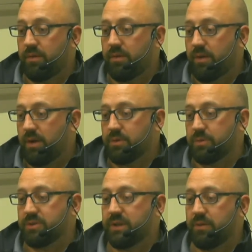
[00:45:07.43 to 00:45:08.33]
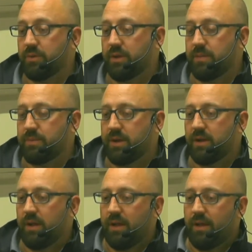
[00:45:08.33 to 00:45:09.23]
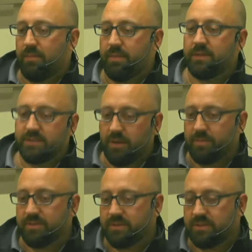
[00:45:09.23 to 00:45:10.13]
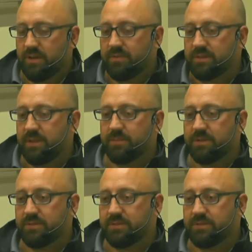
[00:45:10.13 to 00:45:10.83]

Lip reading: 100% really, but the self-acceptance